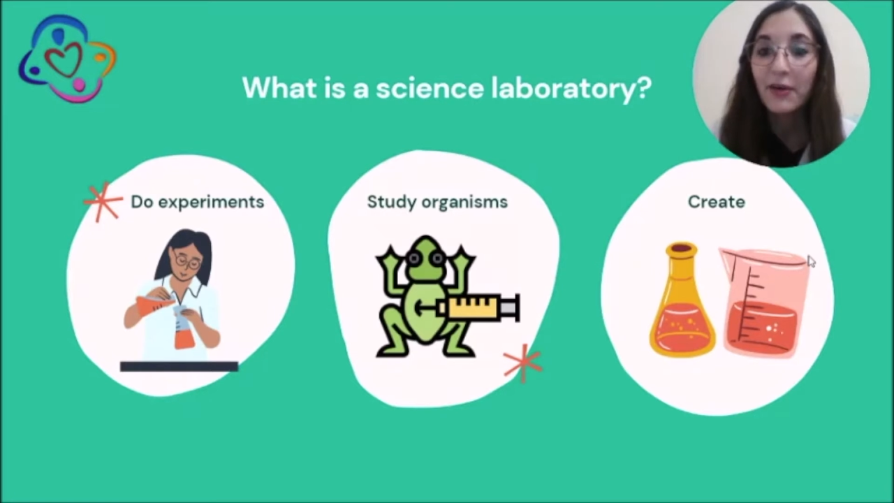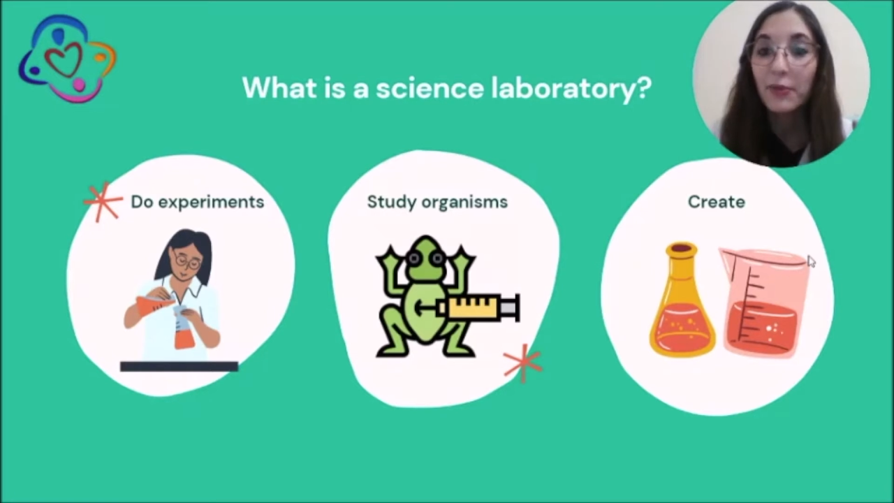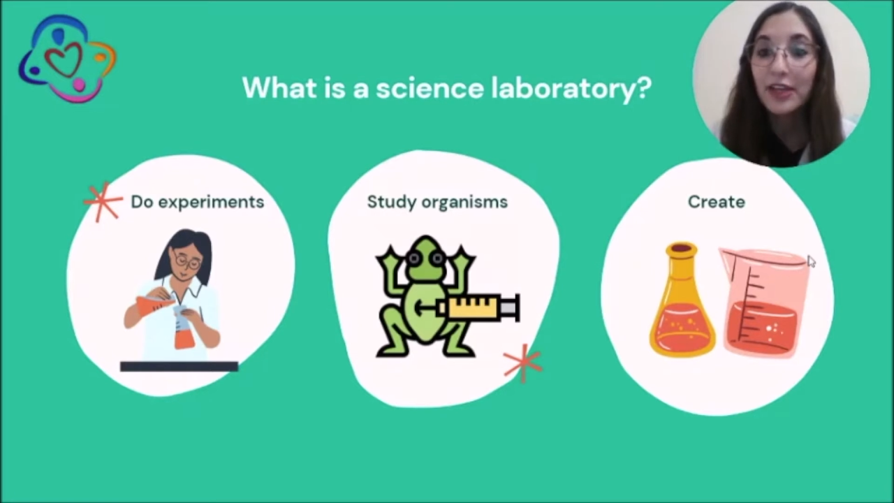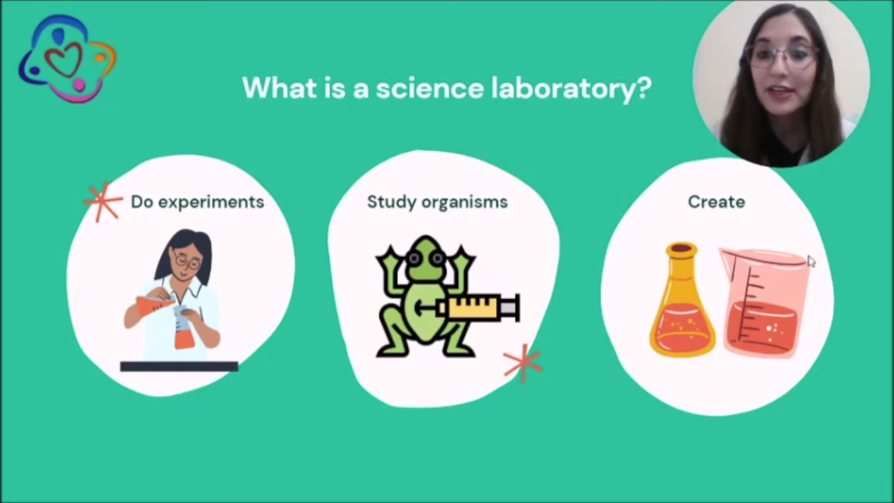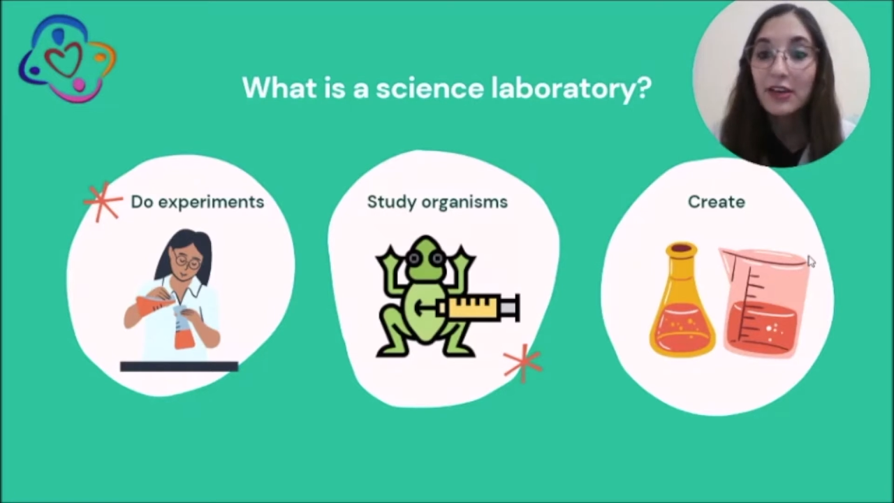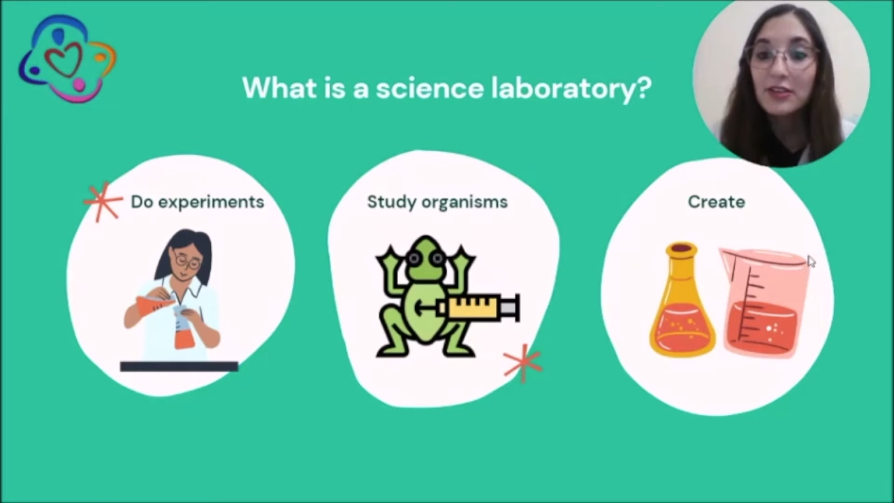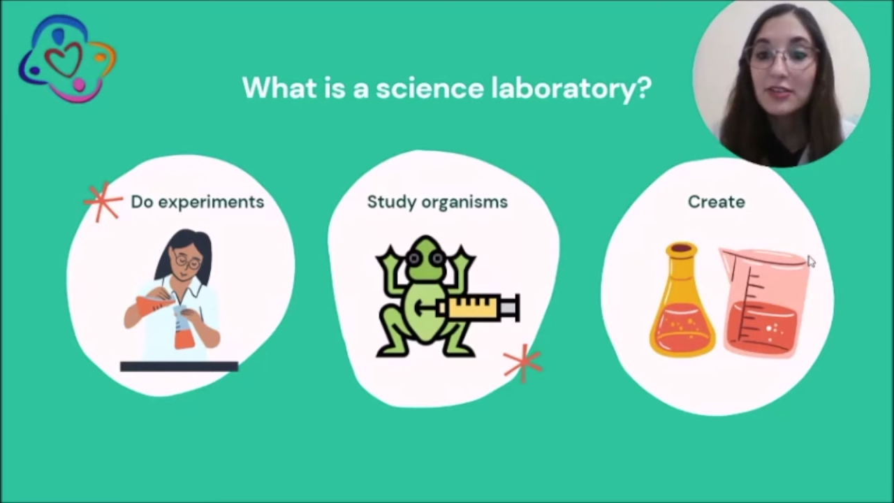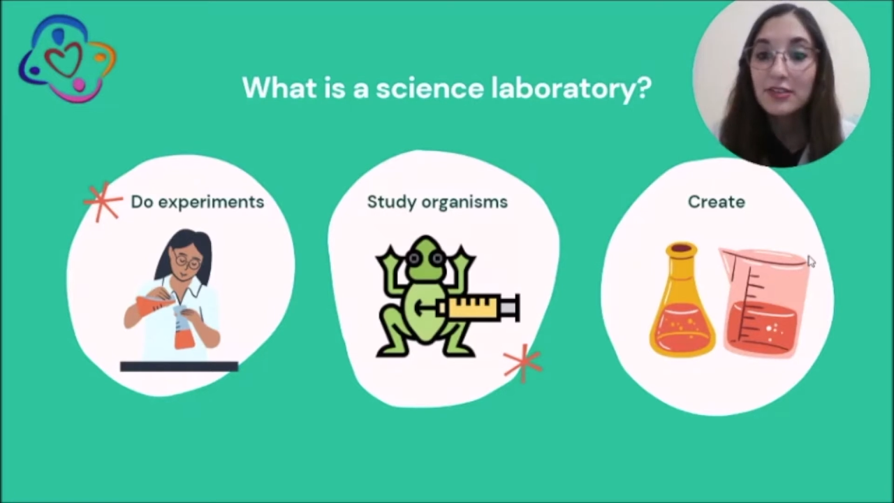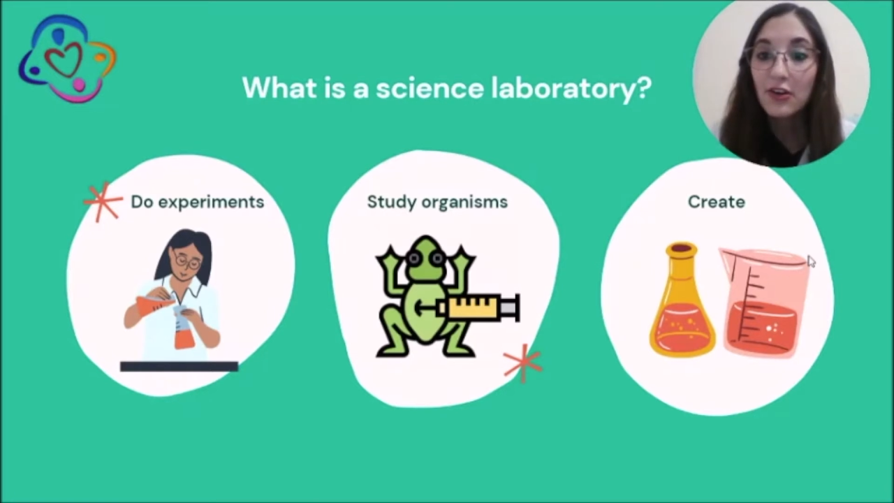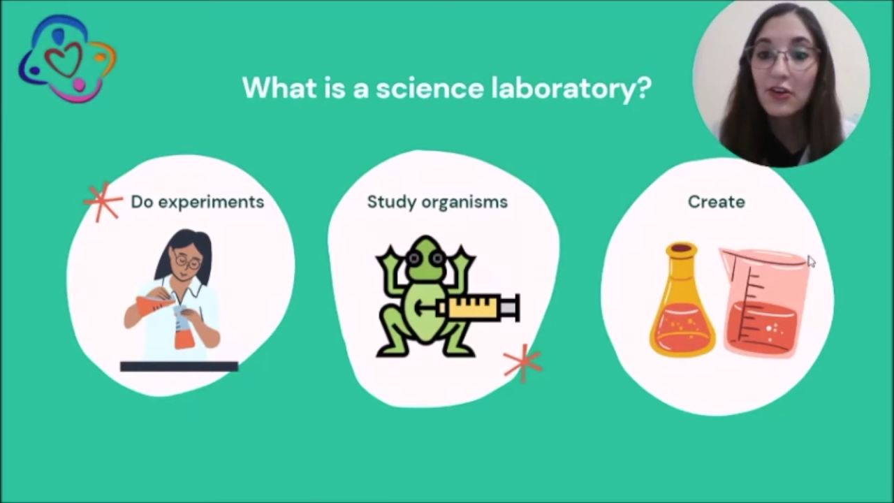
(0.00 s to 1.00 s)
We can
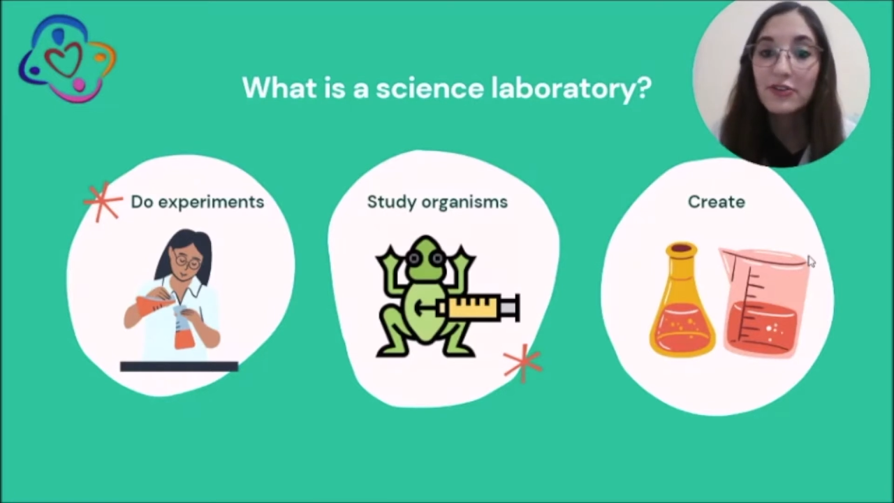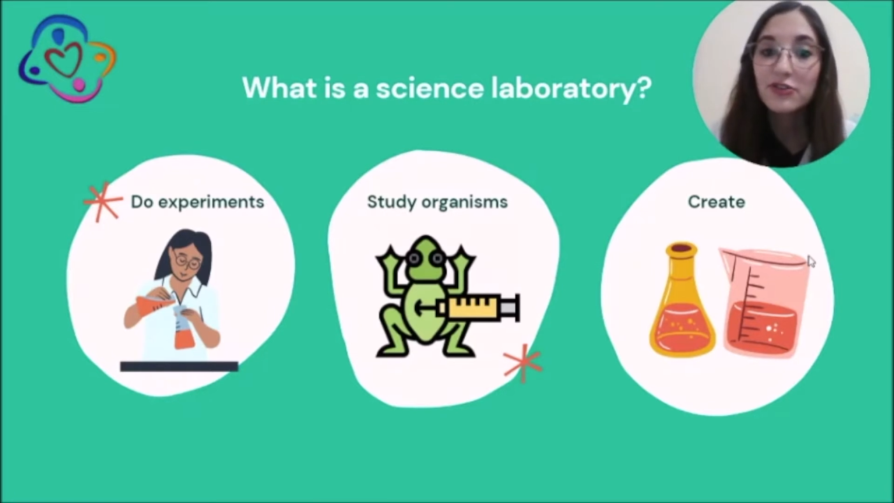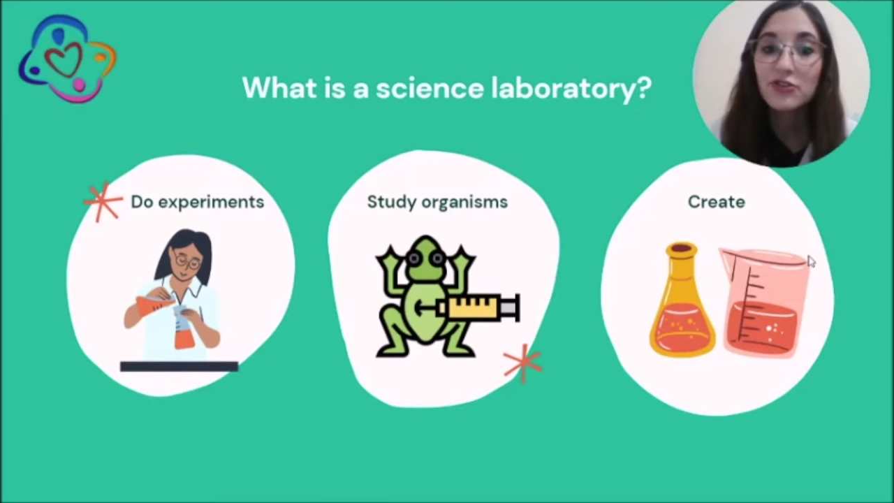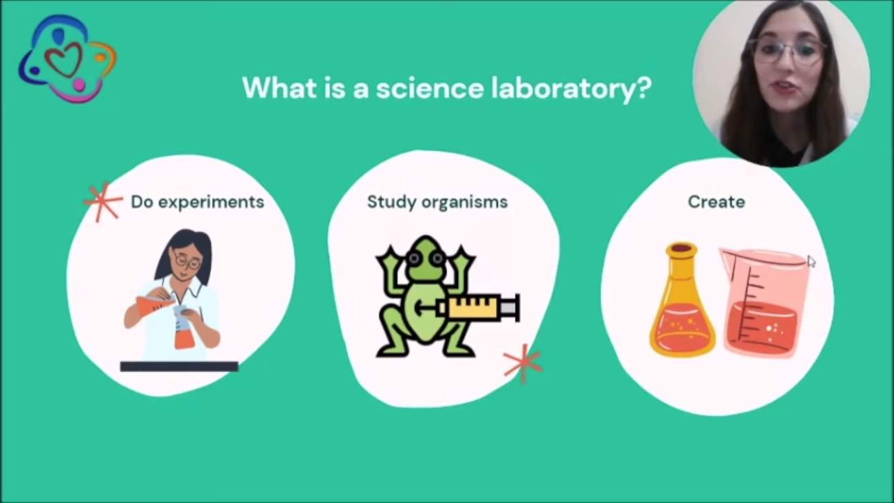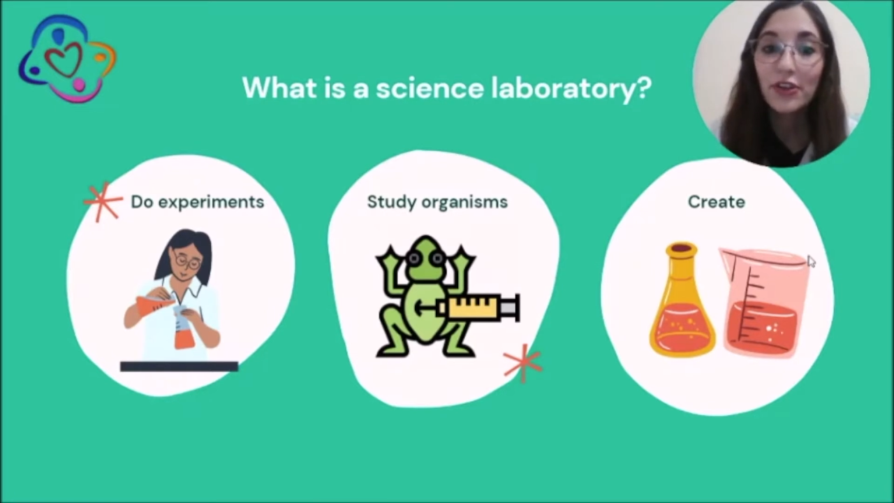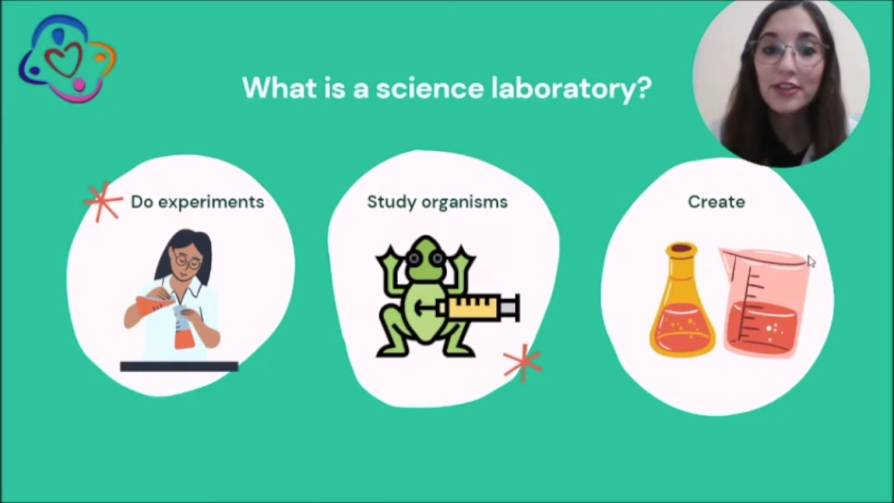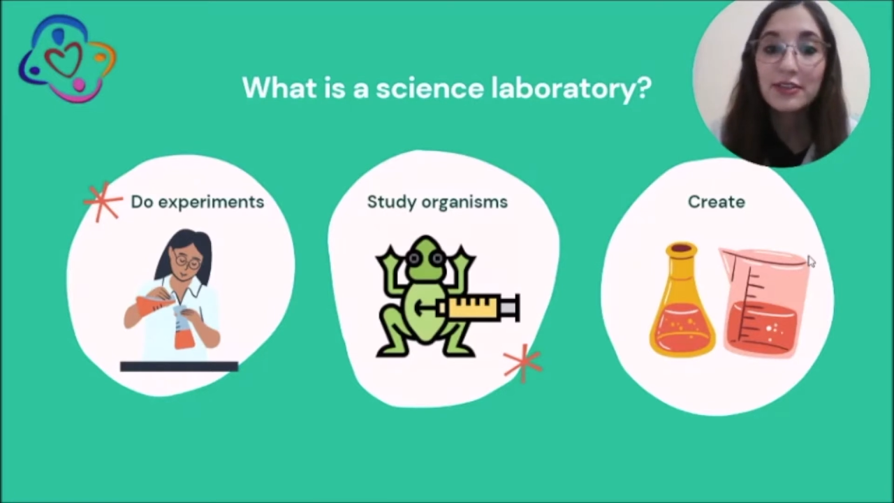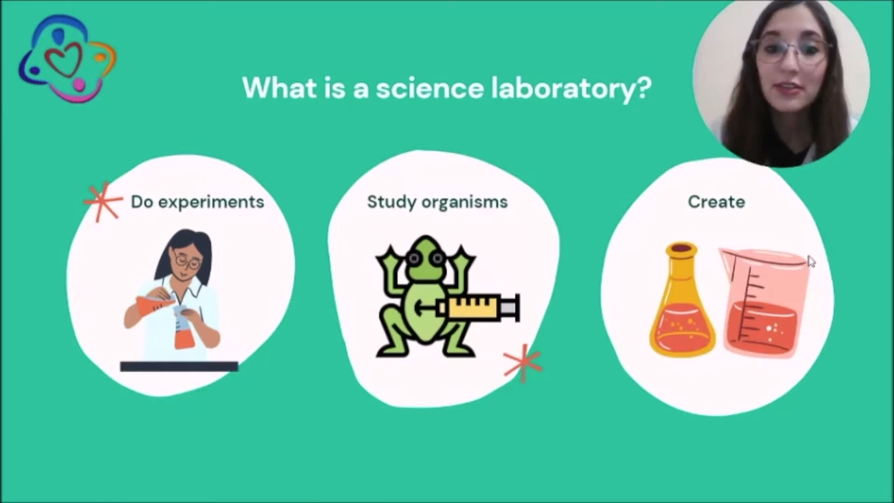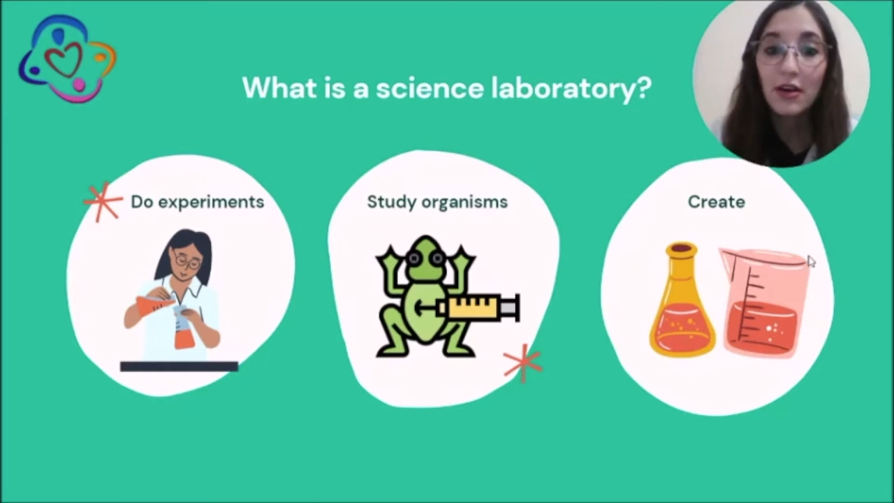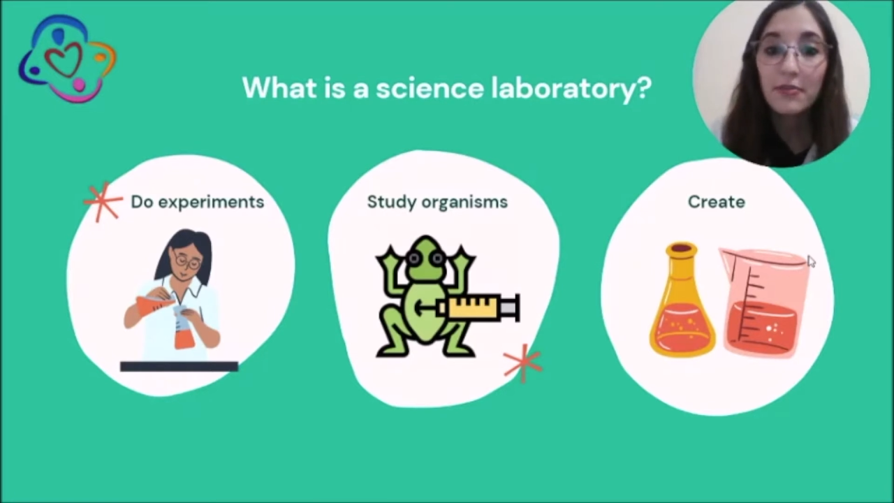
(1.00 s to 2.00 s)
also study
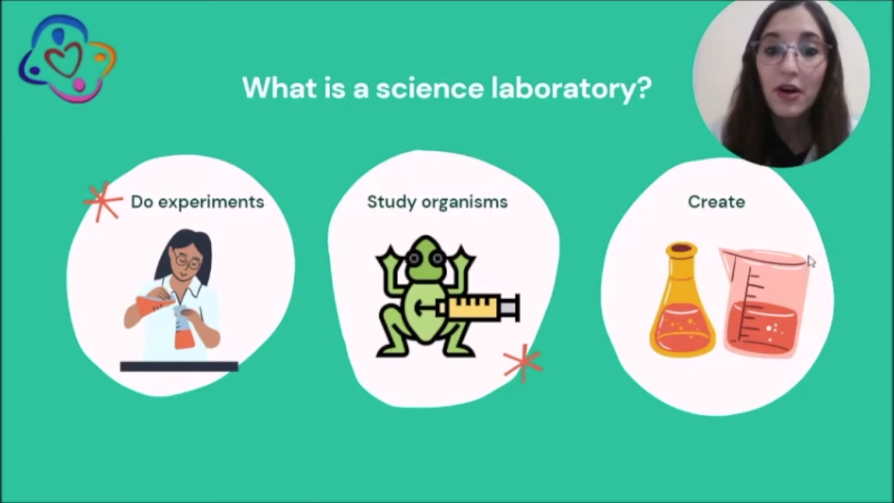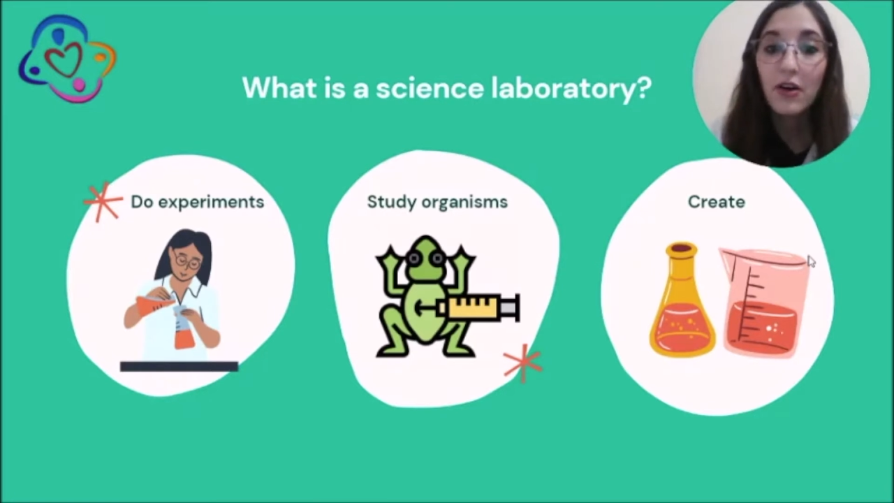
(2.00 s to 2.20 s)
some